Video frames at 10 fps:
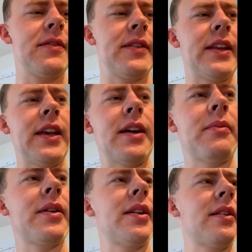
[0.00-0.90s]
Dang, I'm
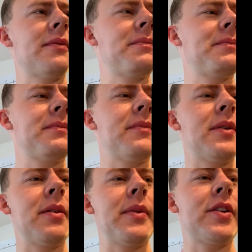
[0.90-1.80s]

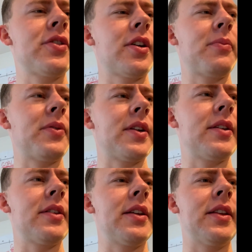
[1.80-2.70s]
gonna make sure I put it
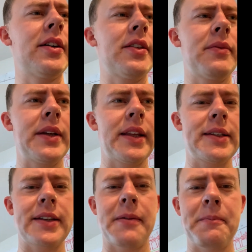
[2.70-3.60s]
in the other way
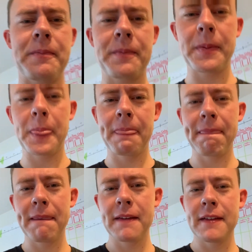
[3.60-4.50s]
next time.
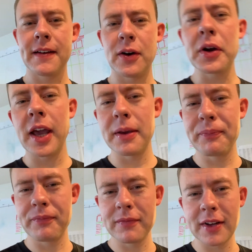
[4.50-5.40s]
Okay,
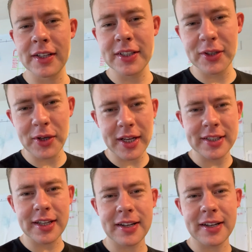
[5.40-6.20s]
I'll see you guys,